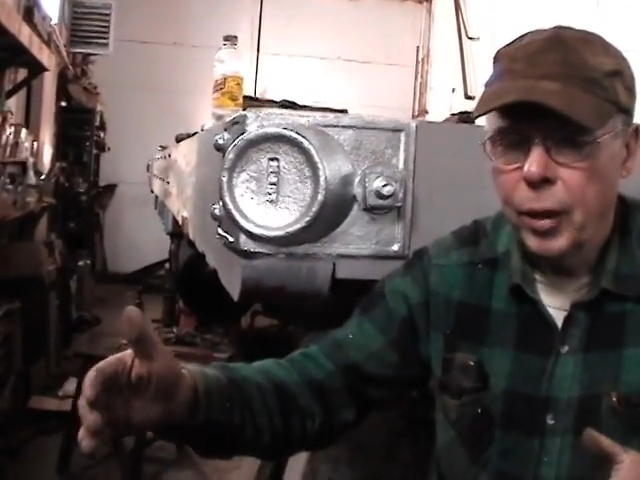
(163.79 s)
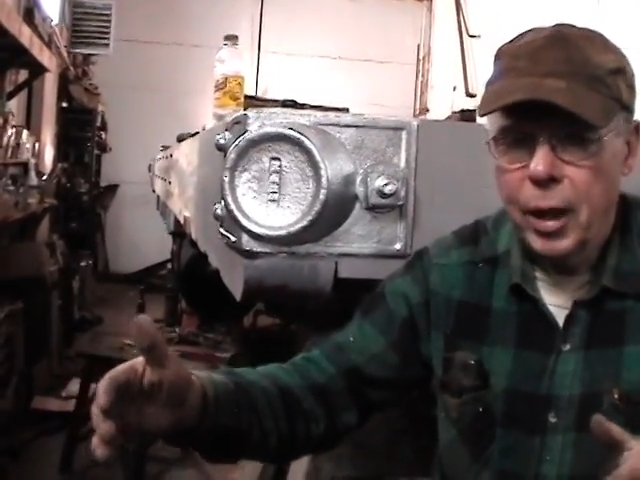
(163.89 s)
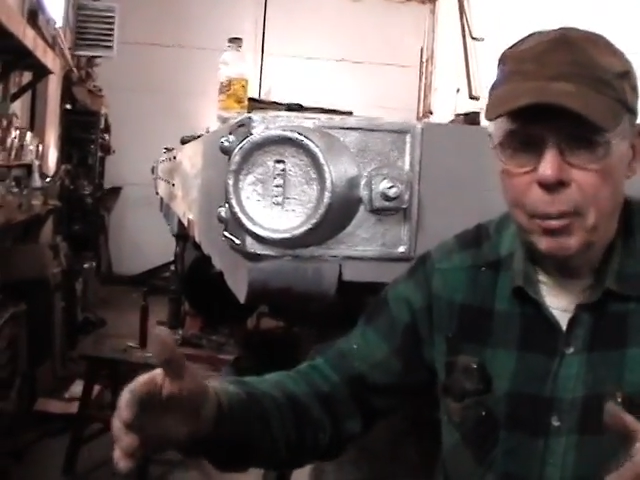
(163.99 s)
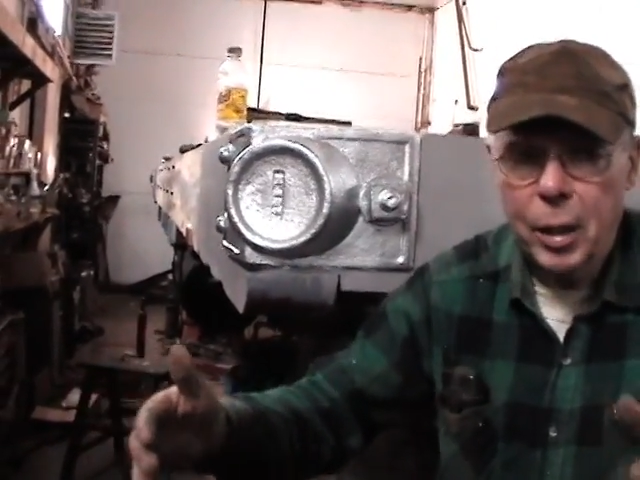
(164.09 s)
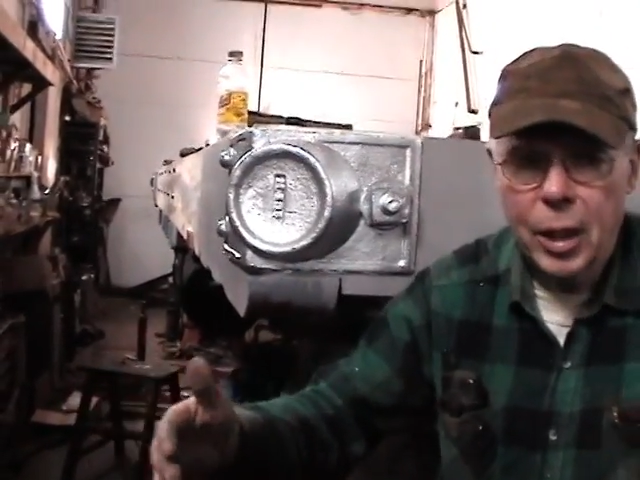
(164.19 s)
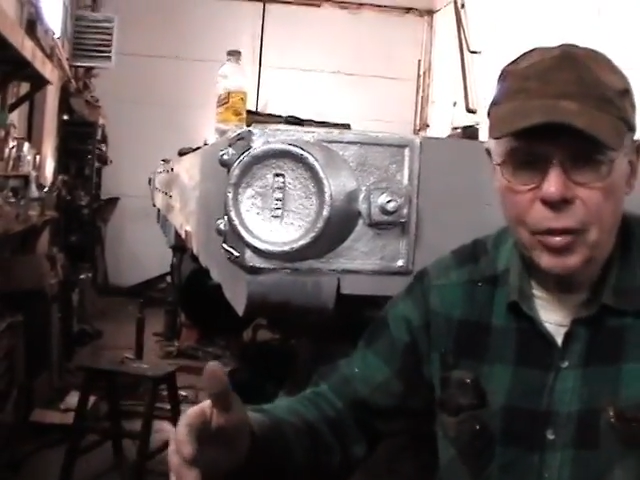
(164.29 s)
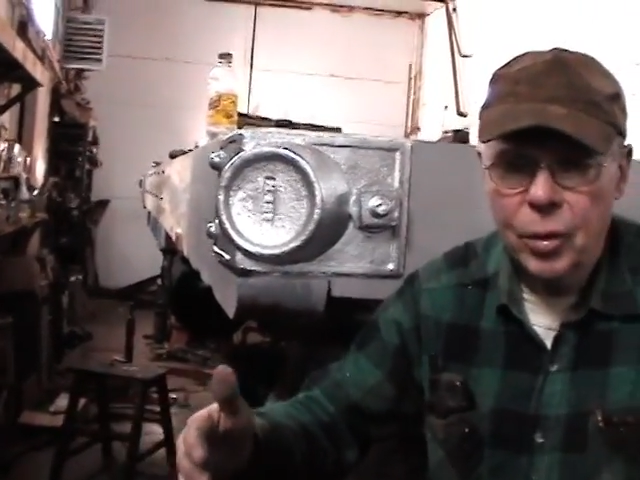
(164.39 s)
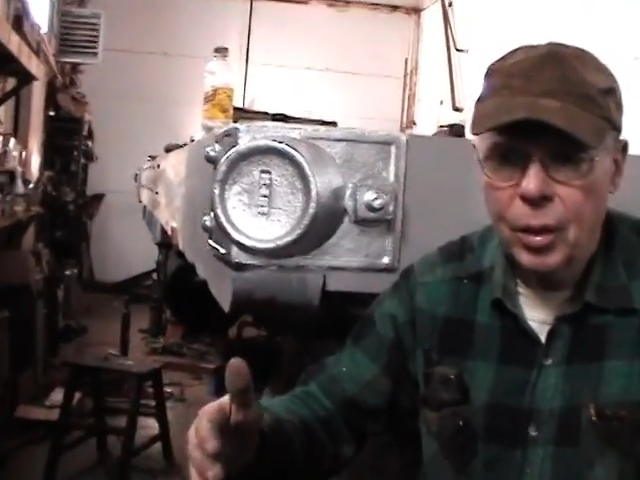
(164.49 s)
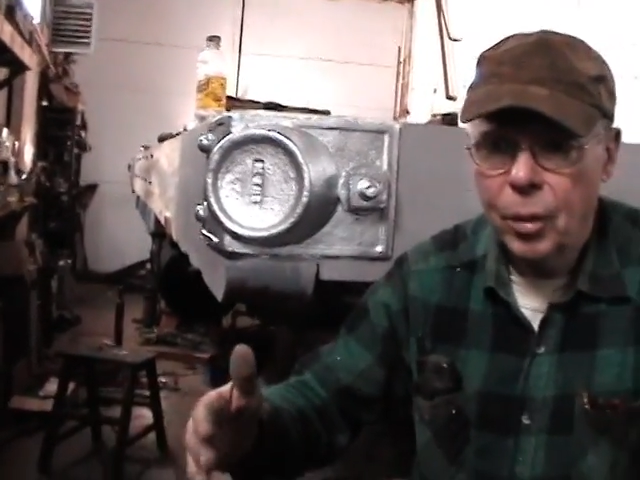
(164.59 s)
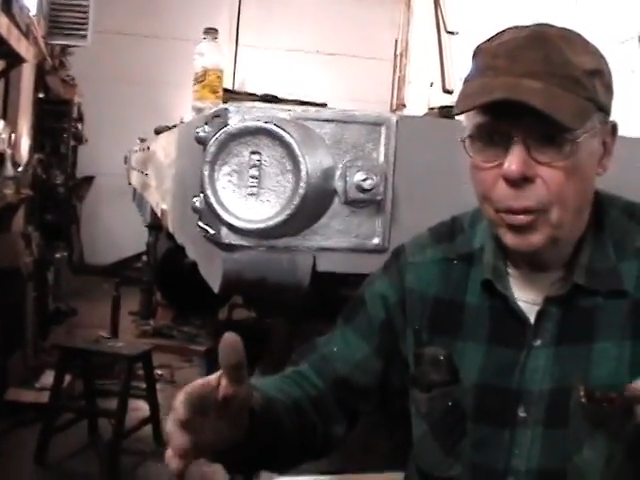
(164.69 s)
and because
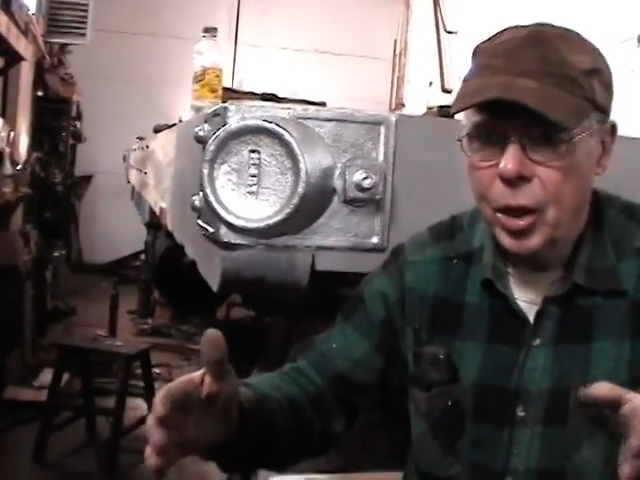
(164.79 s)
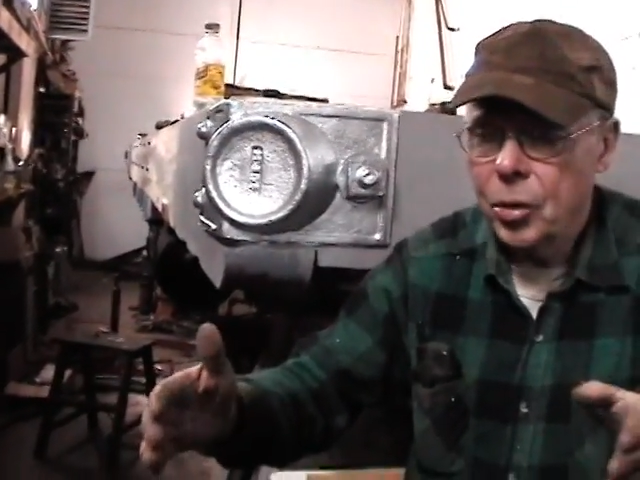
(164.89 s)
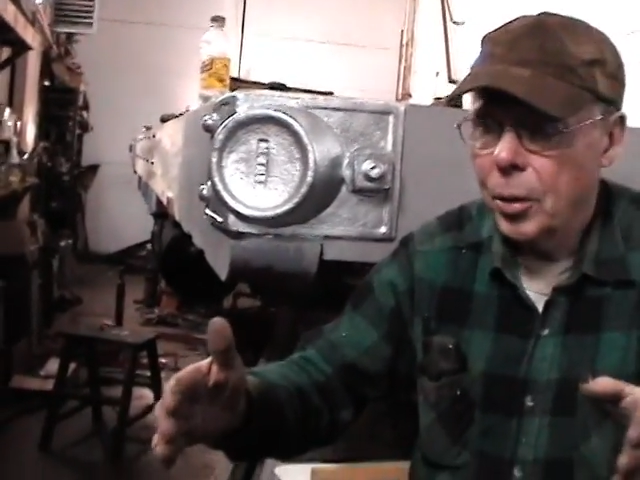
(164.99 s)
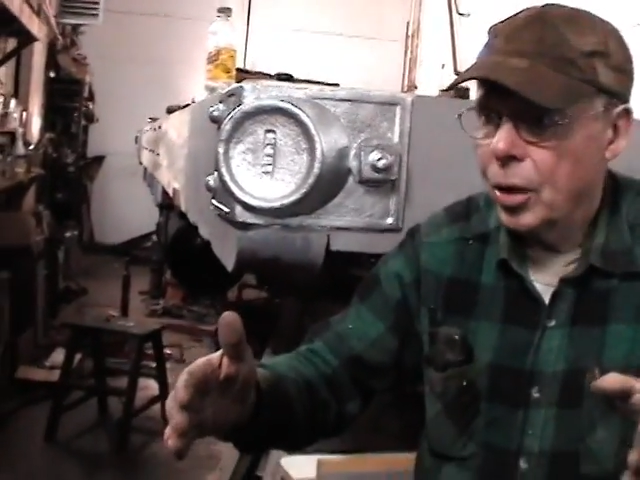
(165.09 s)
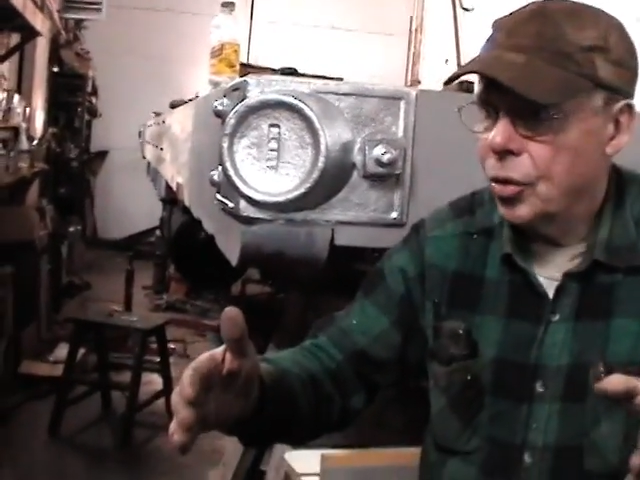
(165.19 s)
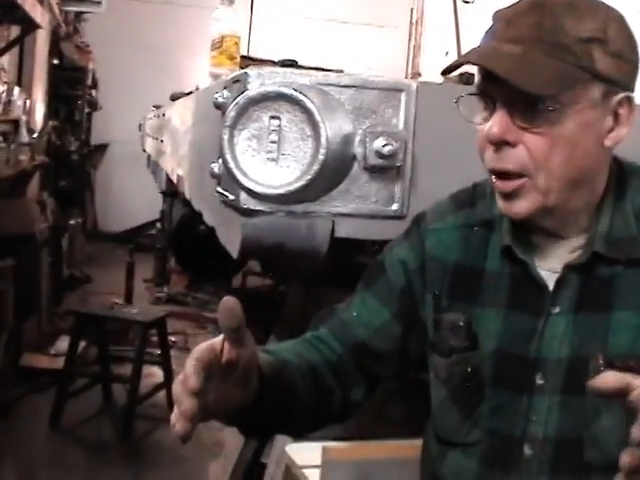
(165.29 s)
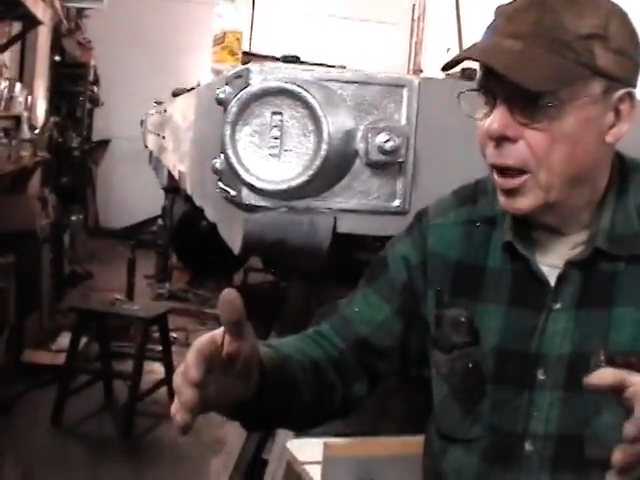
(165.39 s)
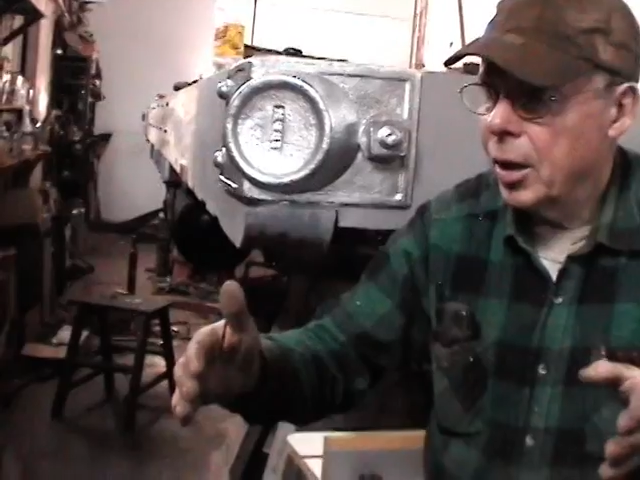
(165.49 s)
of the arrangement of the track